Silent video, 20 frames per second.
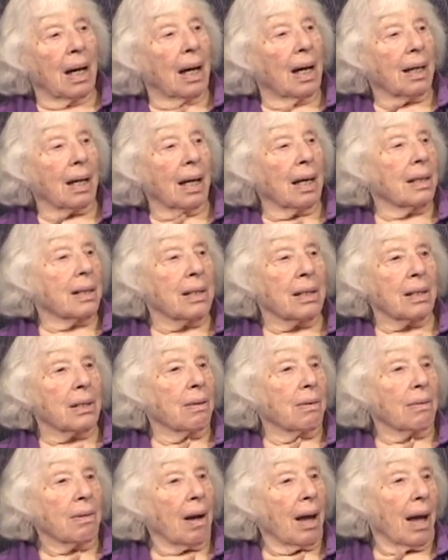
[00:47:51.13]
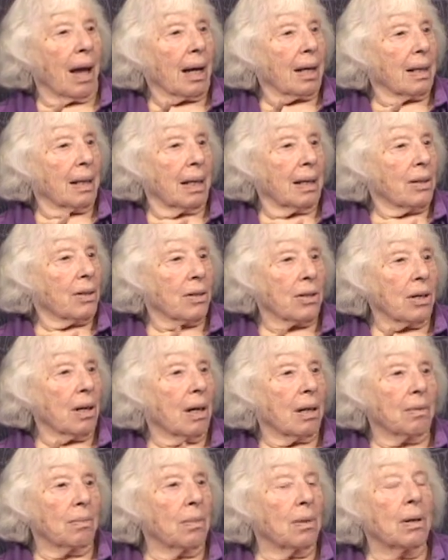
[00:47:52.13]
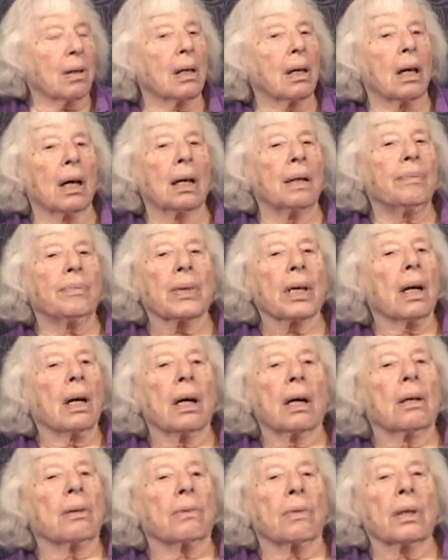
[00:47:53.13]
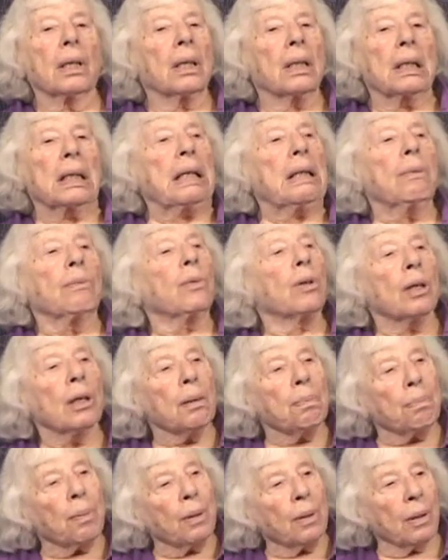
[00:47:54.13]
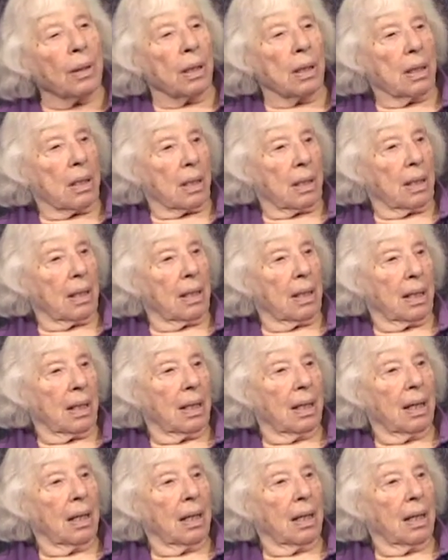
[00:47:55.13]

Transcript: against Iraq, that short war, really were poisoned